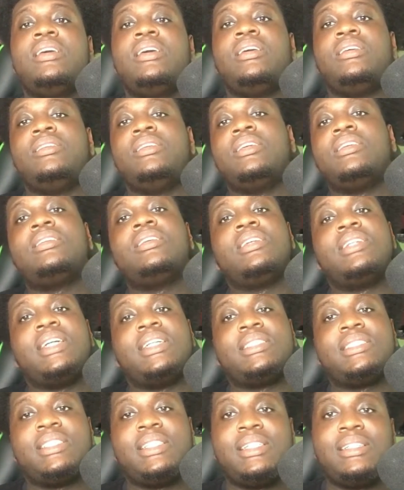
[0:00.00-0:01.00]
Look,
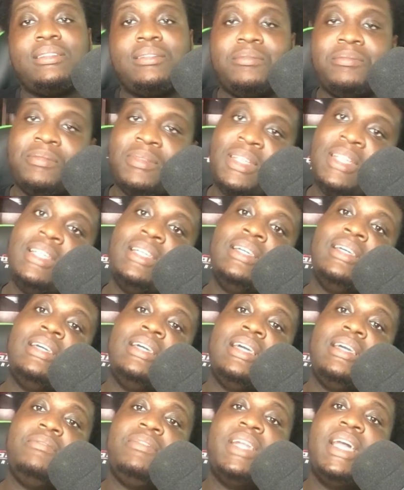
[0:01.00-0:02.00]
that's it.
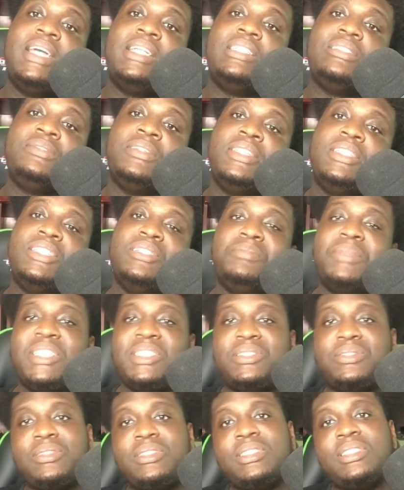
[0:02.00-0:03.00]
If you like this video,
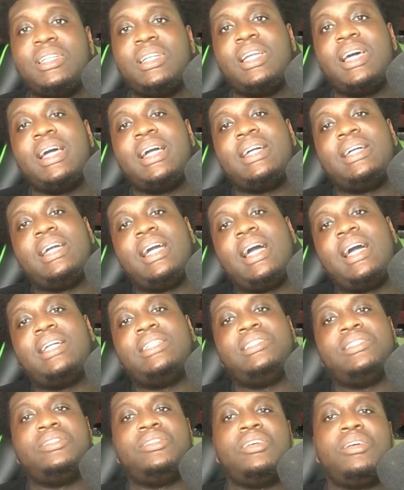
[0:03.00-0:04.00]
make sure you like
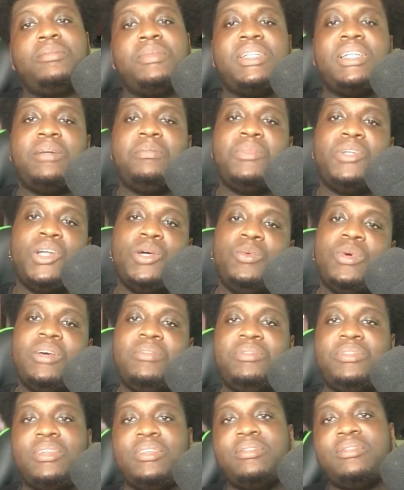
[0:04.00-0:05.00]
and you comment down below
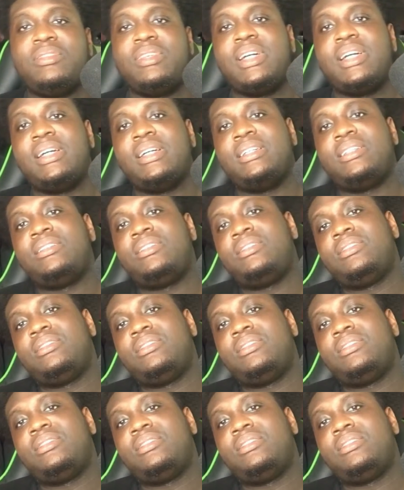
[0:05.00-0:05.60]
what I've done right.